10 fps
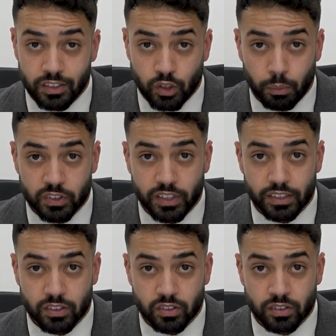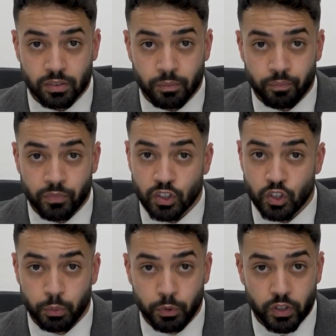is common sense.
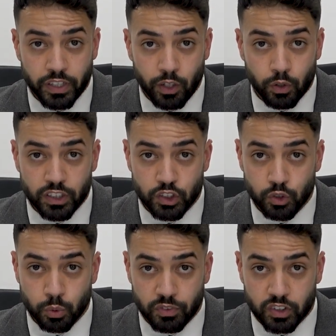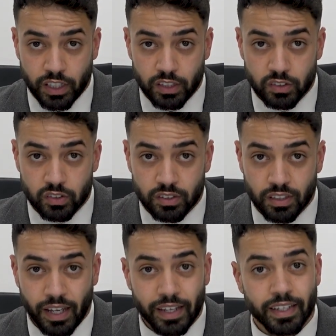Communicate on issues with your tenants
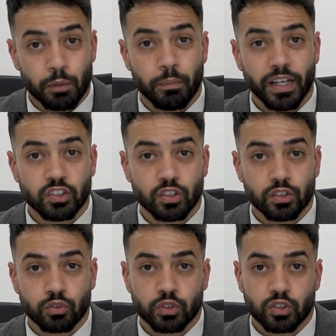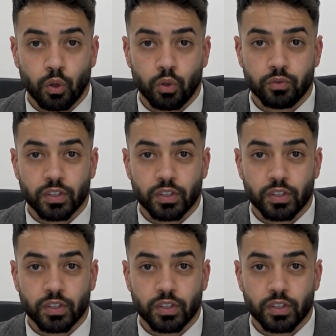and get maintenance resolved